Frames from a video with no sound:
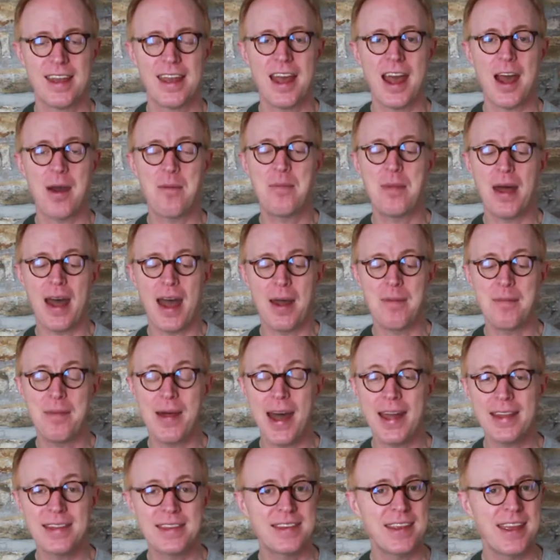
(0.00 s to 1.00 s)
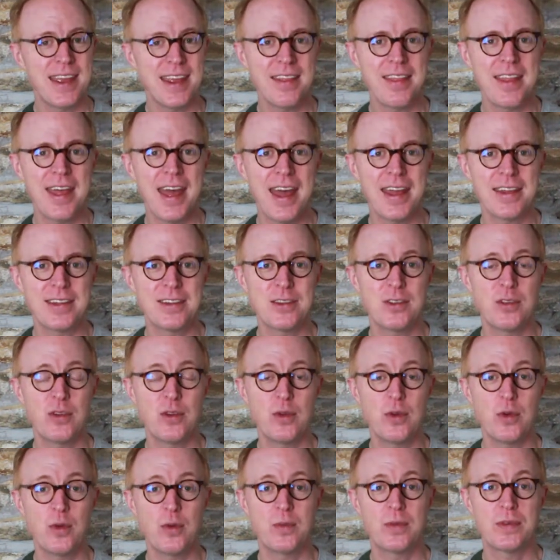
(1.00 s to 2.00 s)
I'm not saying that
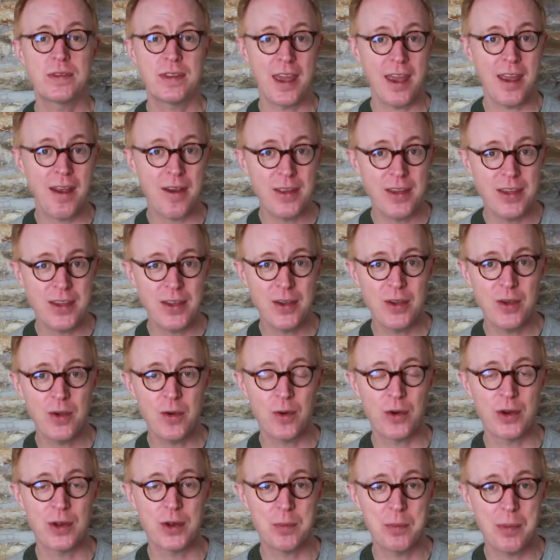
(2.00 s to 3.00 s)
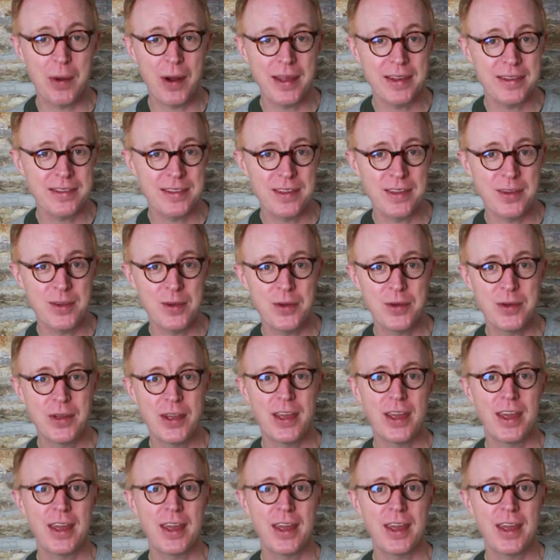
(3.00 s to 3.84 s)
to scare you or to depress you,